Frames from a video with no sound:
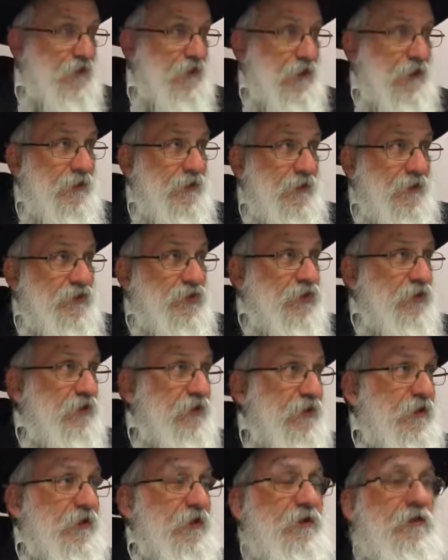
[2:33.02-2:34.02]

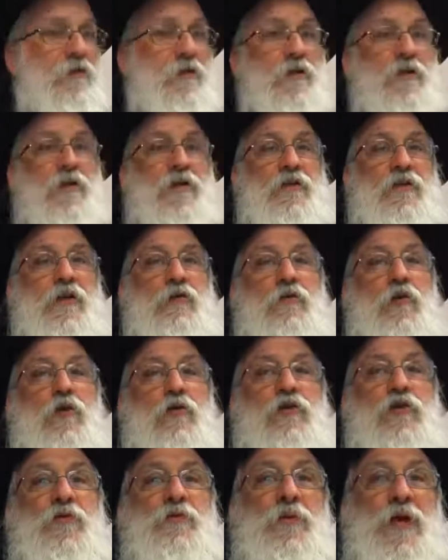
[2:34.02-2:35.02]
initially, they were
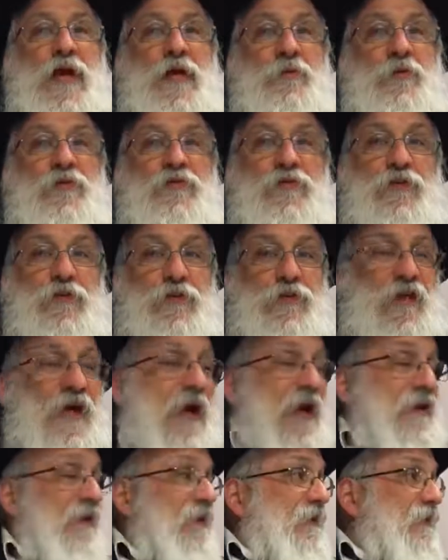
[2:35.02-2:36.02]
only bad before
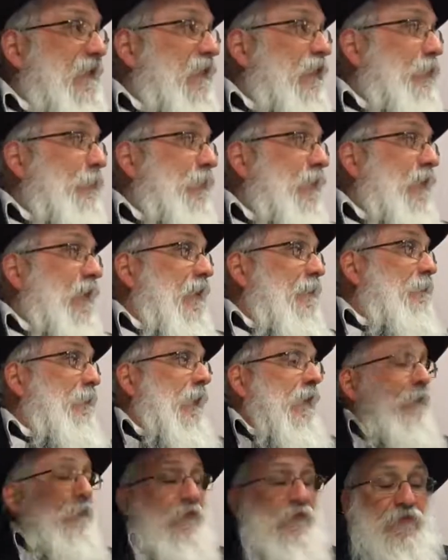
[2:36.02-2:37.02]
God, and then they became
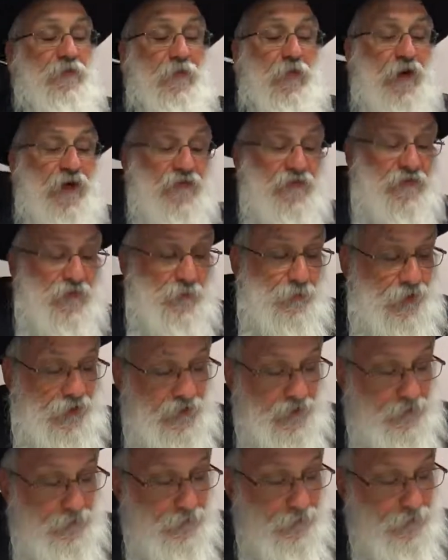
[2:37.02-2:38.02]
bad before
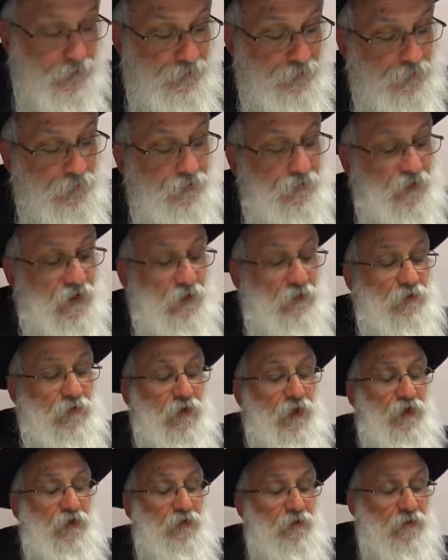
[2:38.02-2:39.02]
everybody.
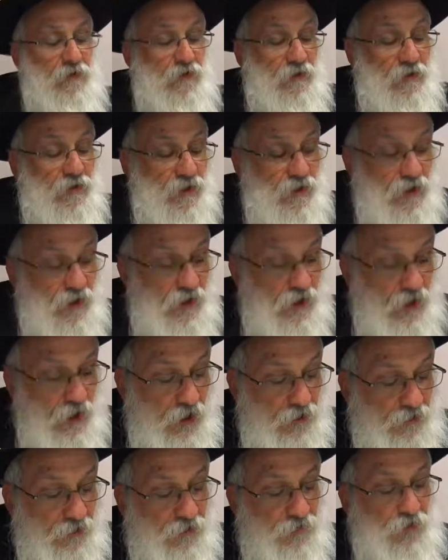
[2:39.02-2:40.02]
Okay?
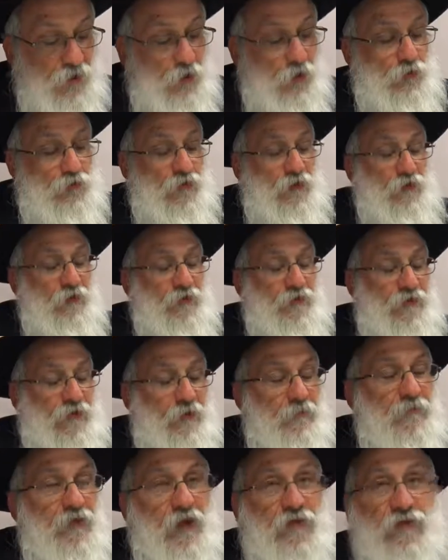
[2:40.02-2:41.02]
Others hold
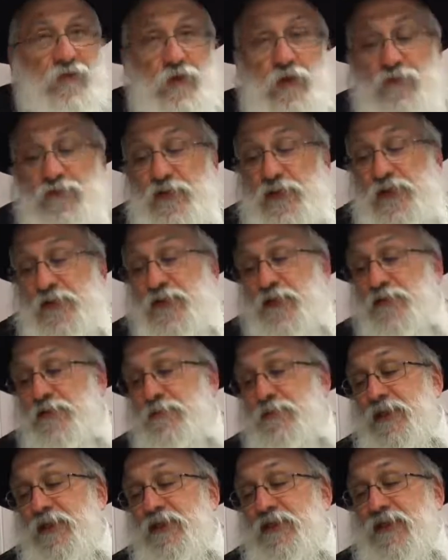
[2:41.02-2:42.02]
Elohim doesn't
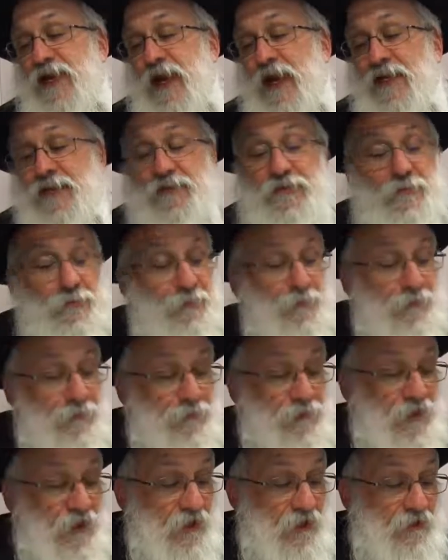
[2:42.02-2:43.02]
even mean God.
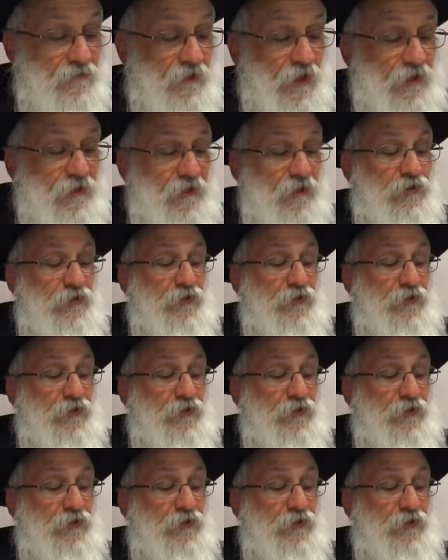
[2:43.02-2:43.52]
Some